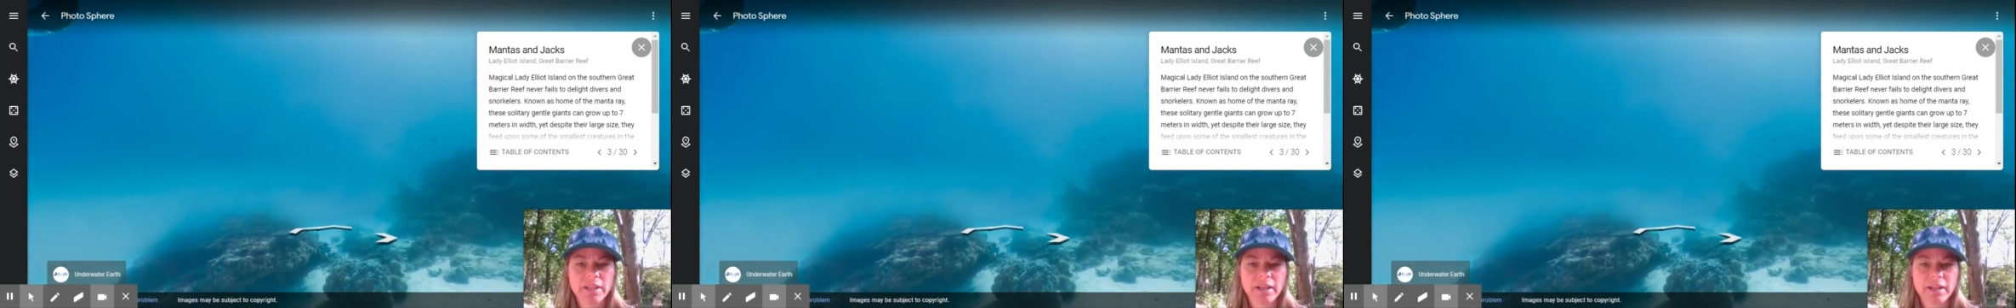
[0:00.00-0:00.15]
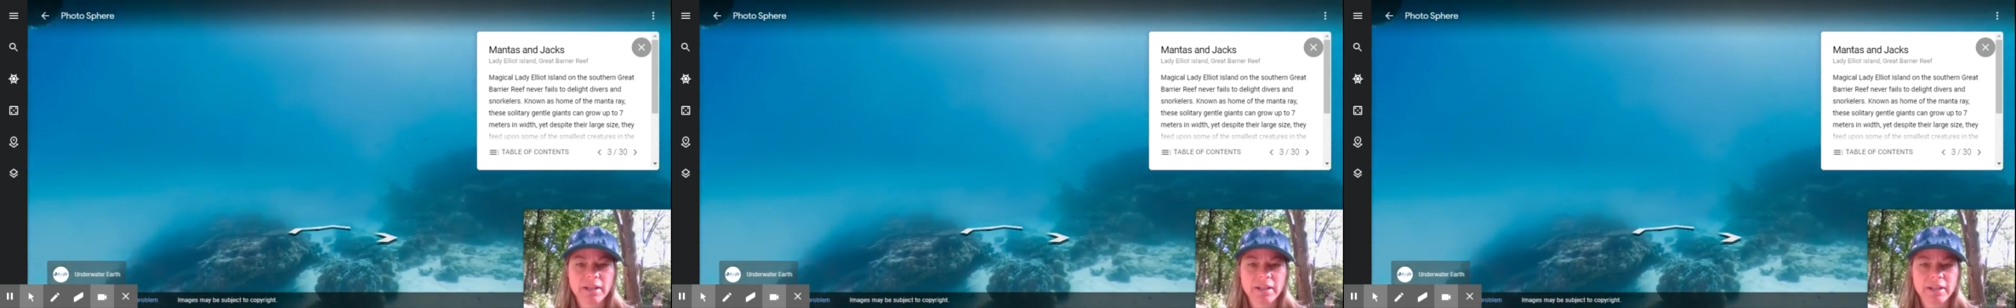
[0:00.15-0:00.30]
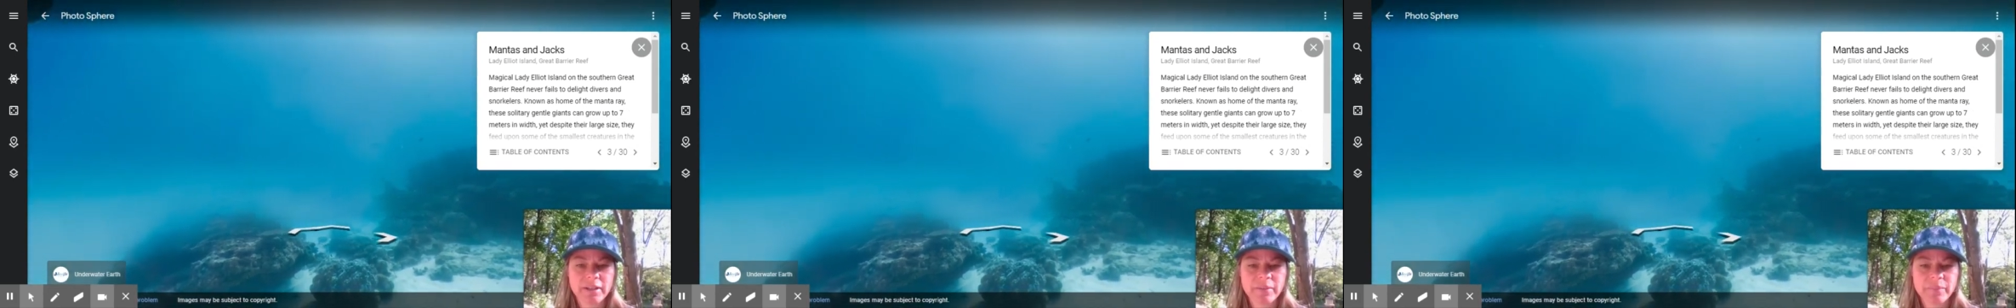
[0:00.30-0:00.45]

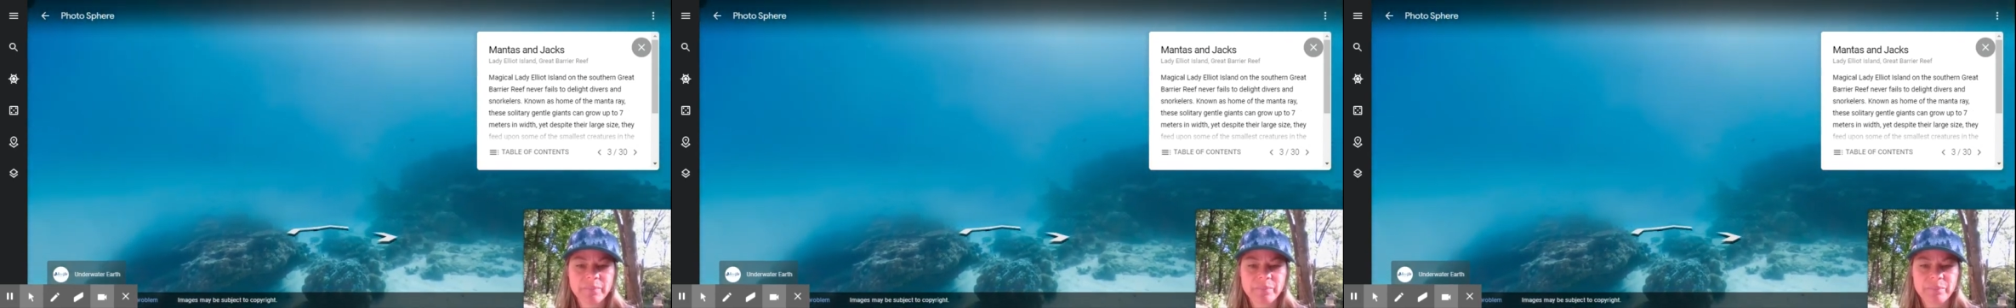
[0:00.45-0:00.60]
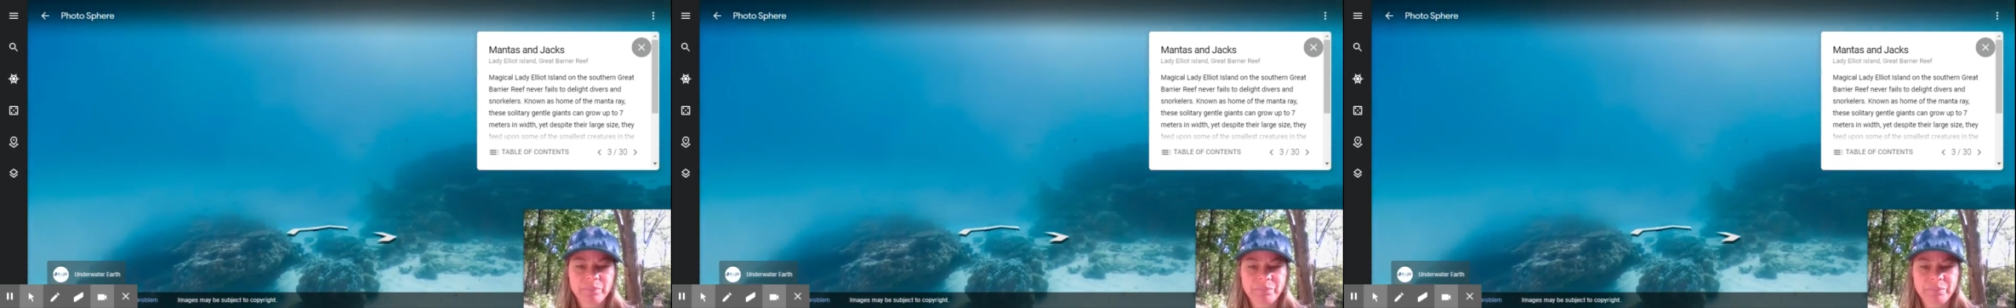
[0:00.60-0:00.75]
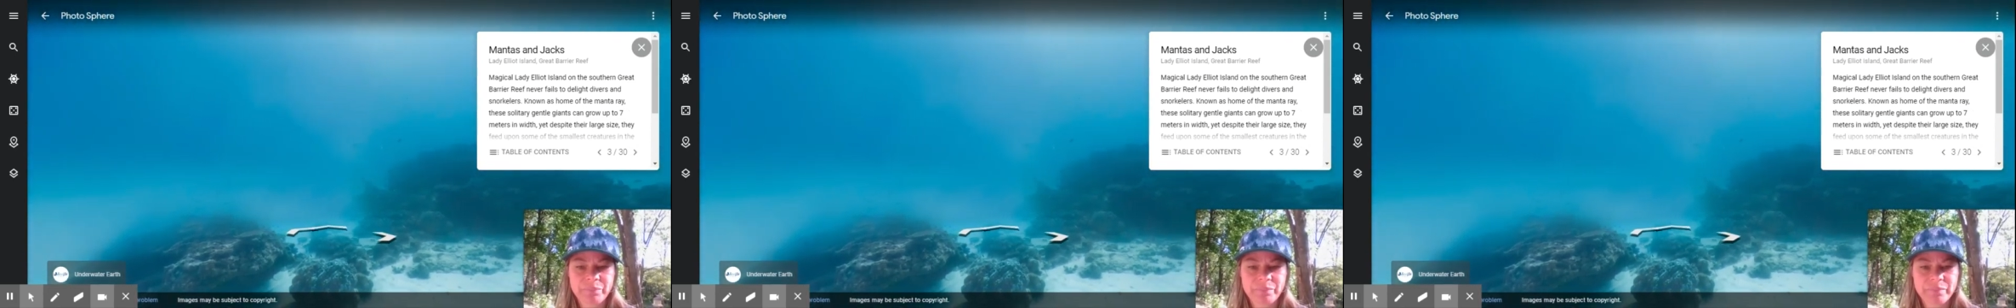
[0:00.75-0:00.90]
they're
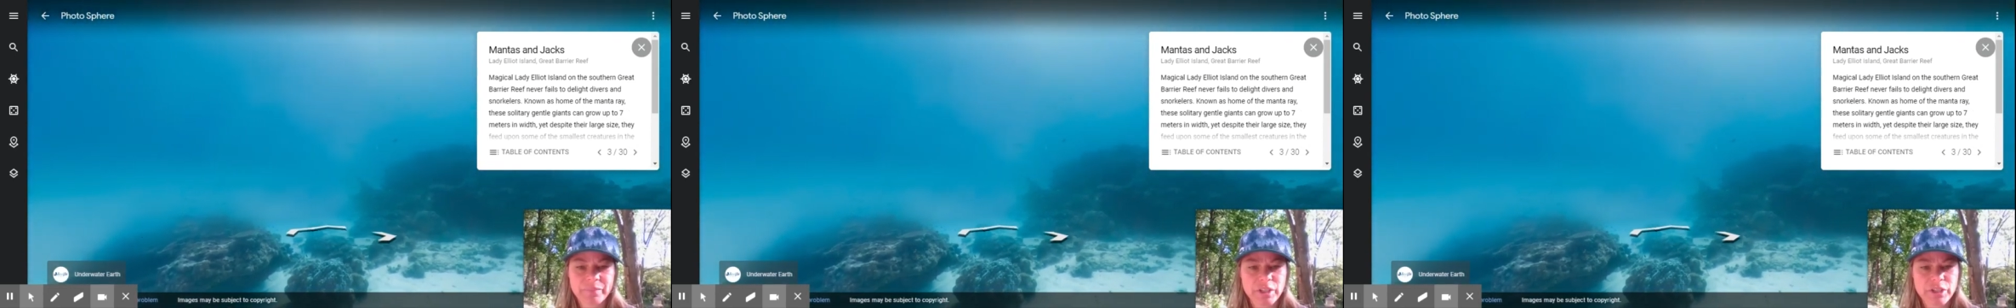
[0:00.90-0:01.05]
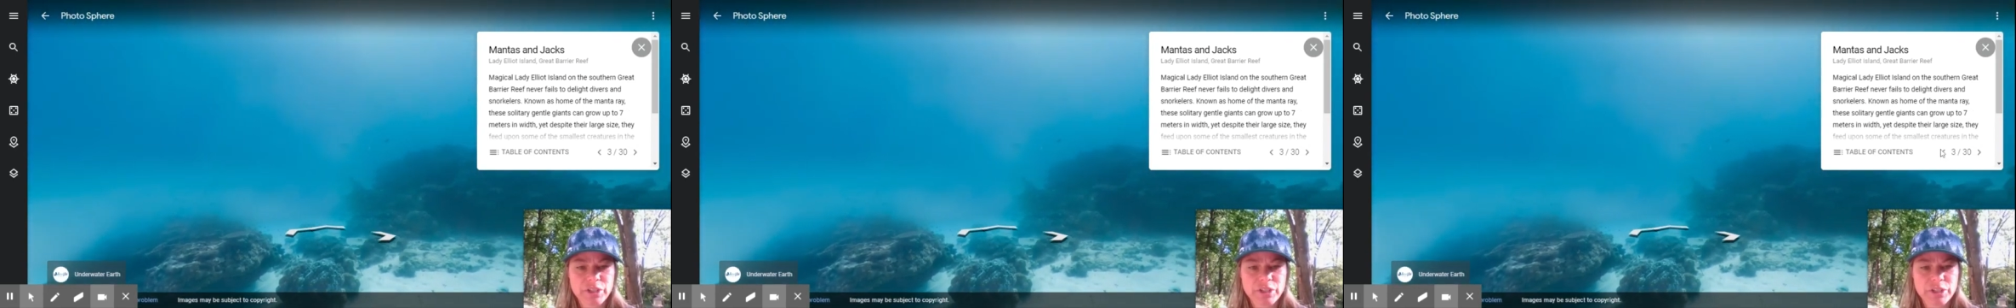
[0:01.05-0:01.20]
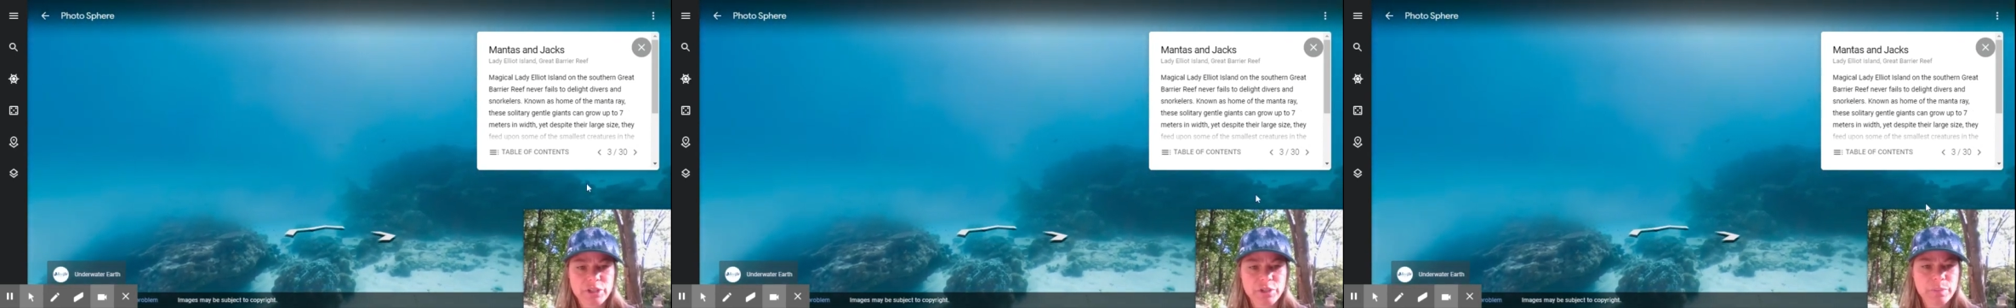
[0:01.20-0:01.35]

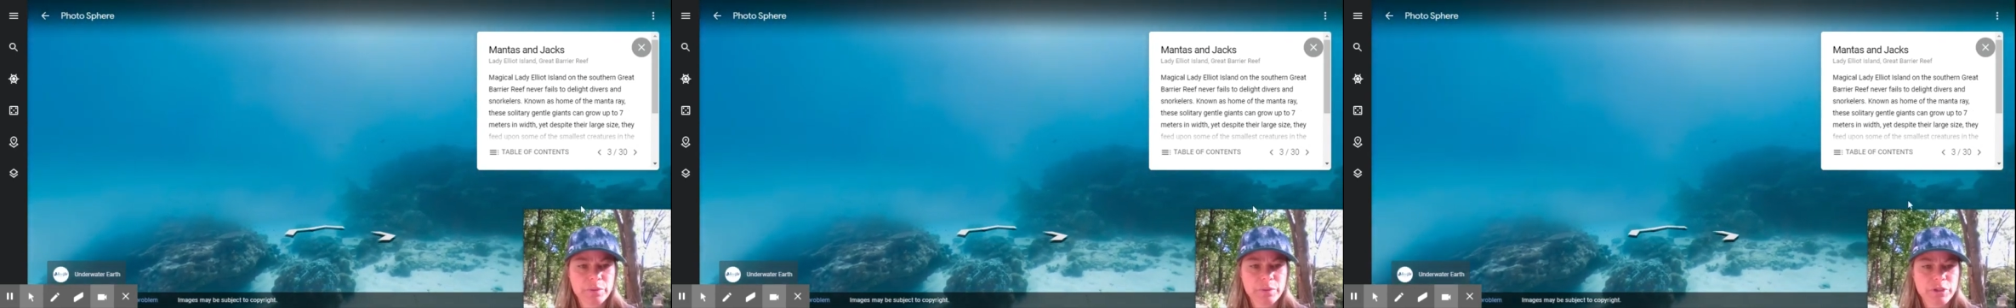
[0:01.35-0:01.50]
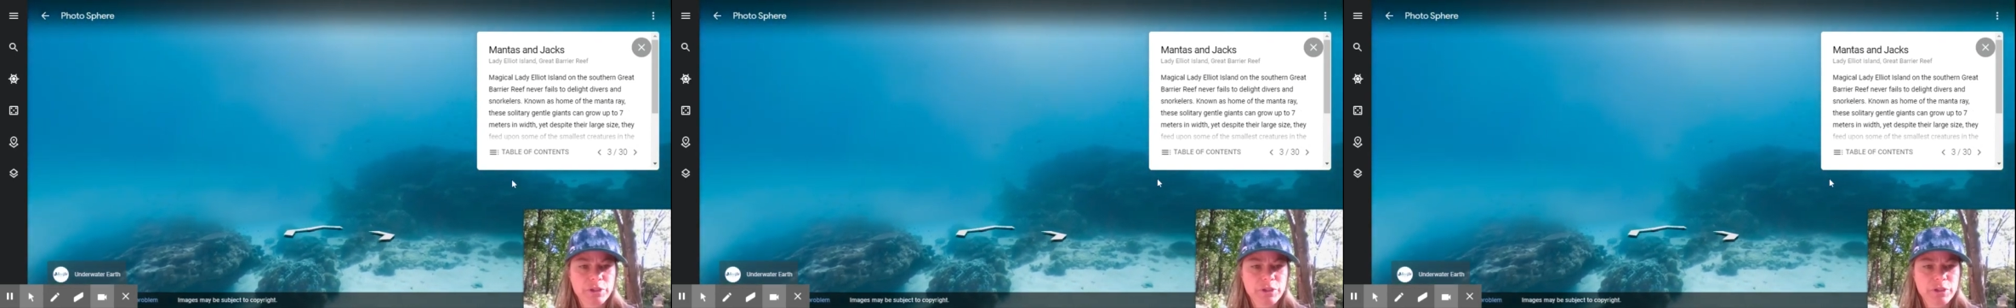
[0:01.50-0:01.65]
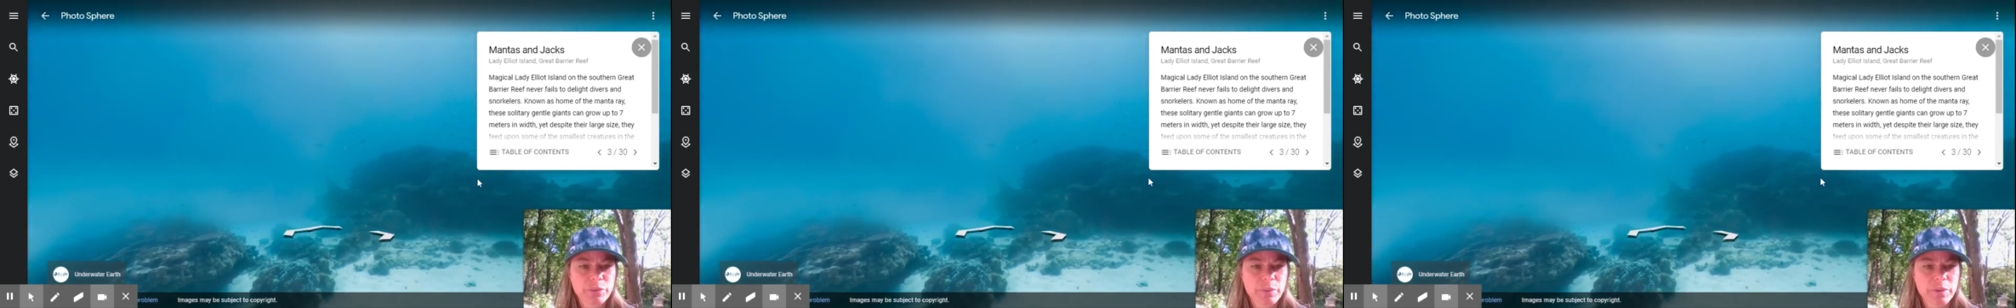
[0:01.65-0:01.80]
super
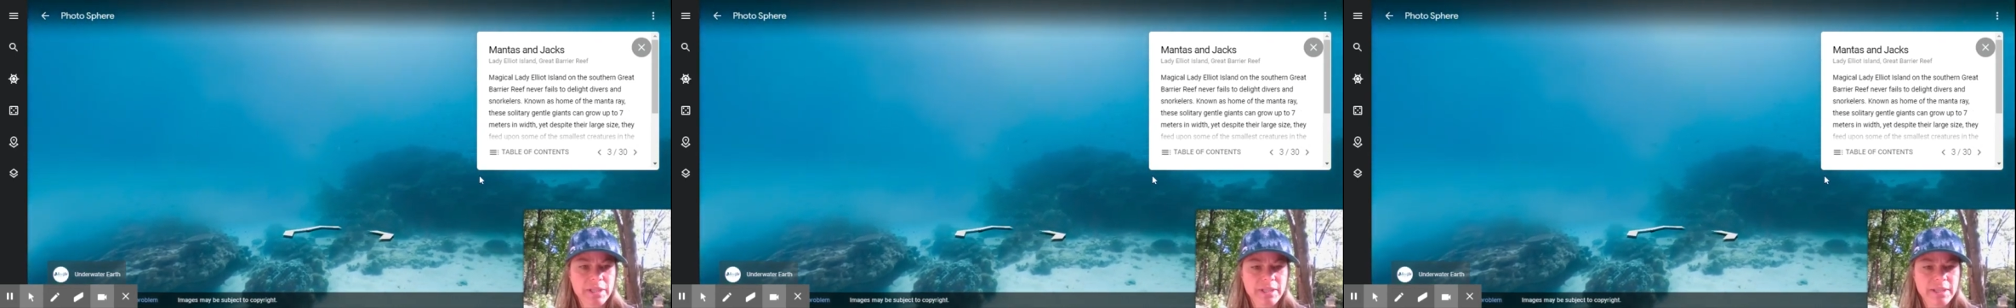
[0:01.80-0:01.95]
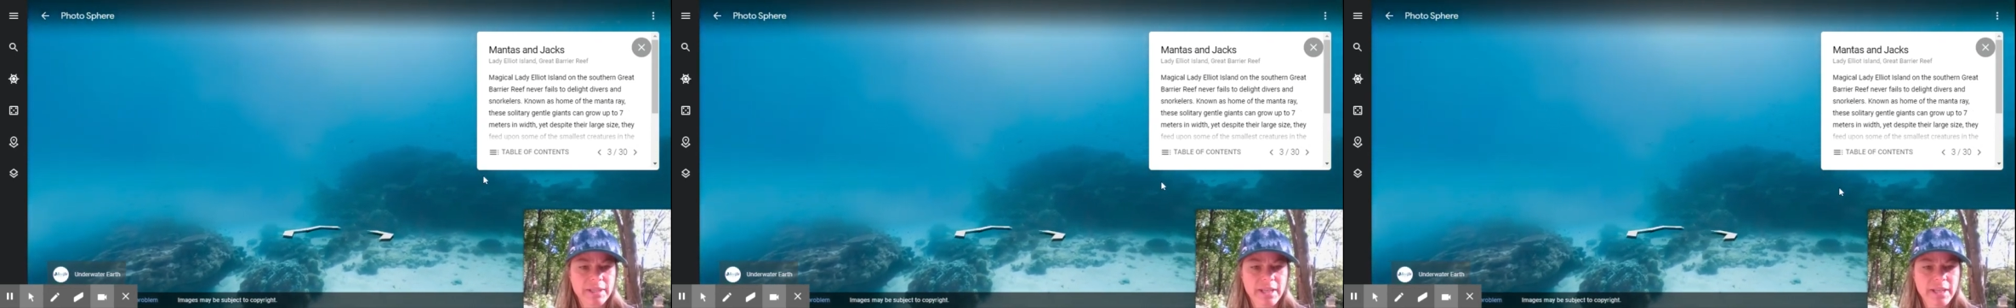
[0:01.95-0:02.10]
sweet.